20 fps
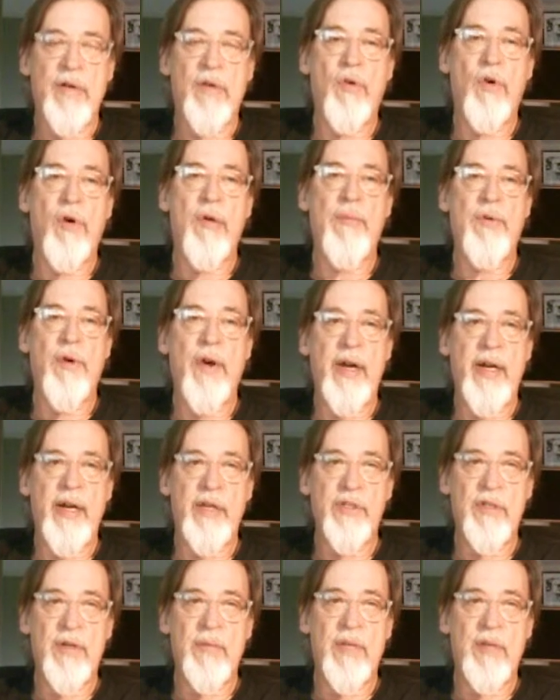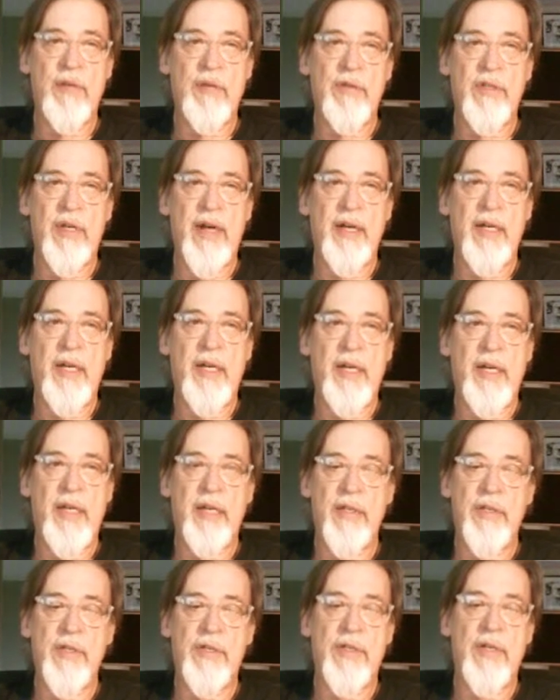And obviously, in this
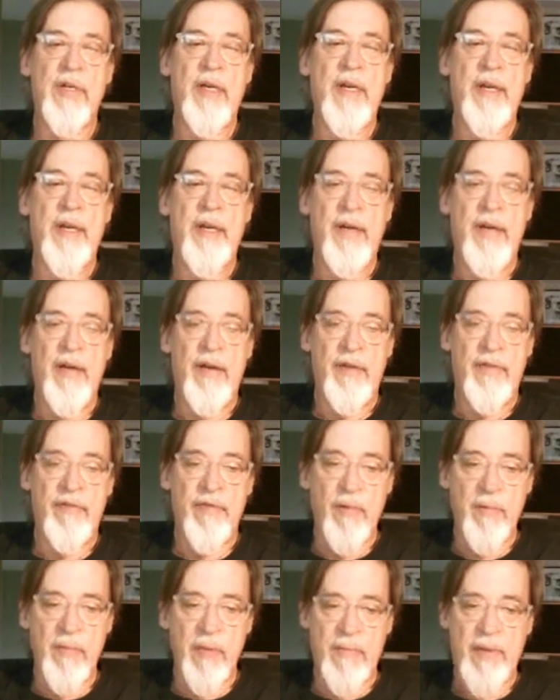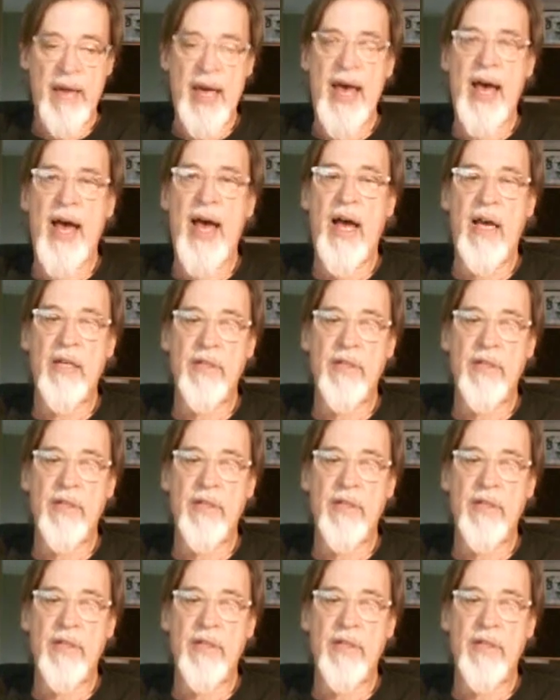globalized world, where